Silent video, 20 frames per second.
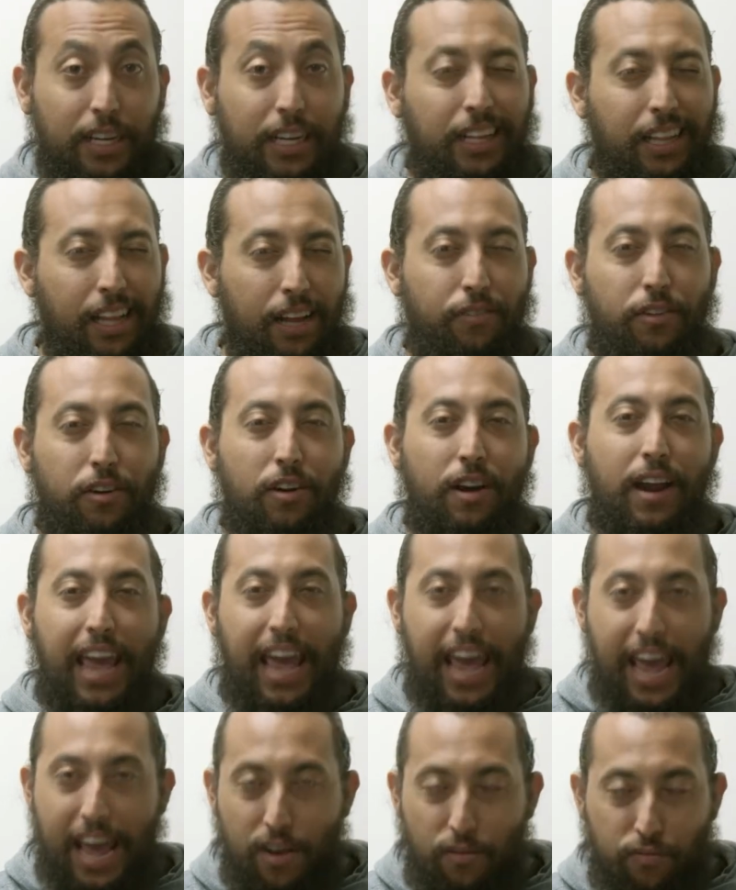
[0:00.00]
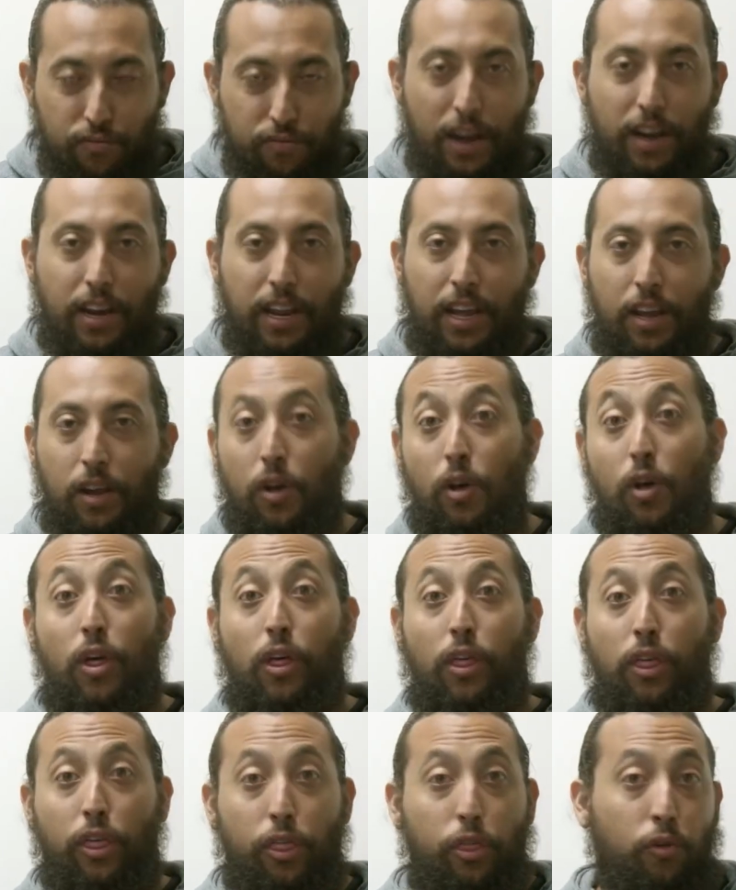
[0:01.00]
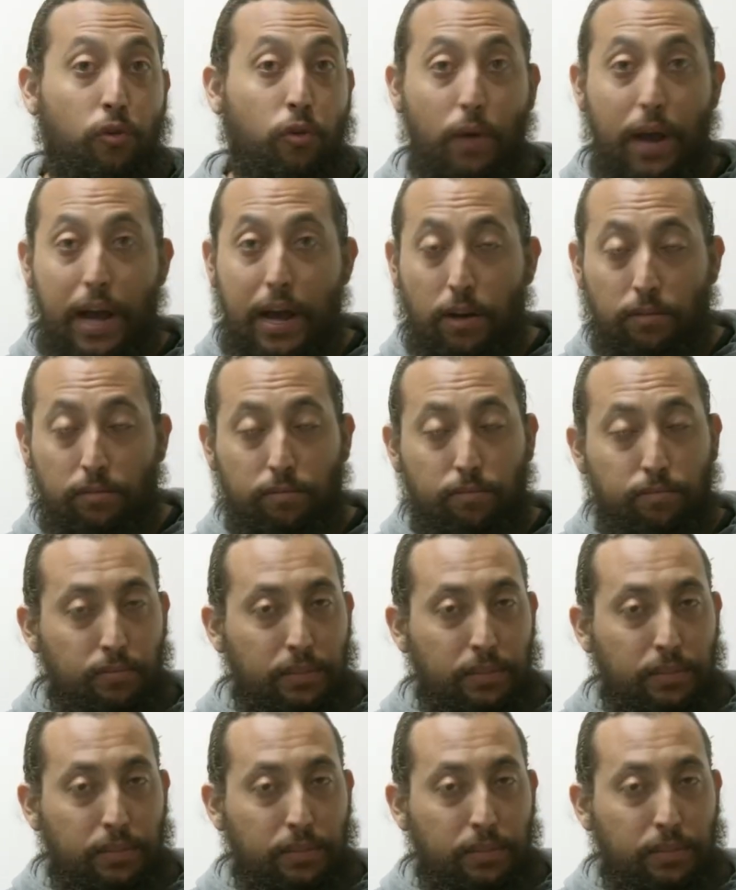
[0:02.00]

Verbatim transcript: Clever and funny throughout.